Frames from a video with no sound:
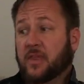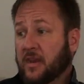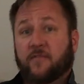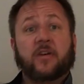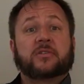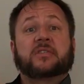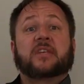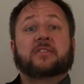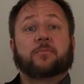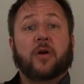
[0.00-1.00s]
then he feels a
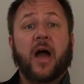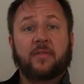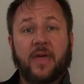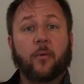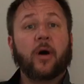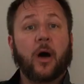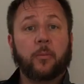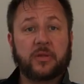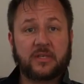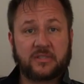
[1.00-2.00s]
sense of pride, and that will
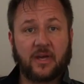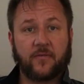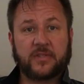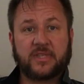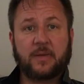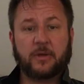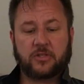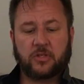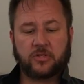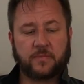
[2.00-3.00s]
help with his self-esteem
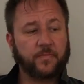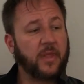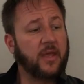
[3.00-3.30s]
issues.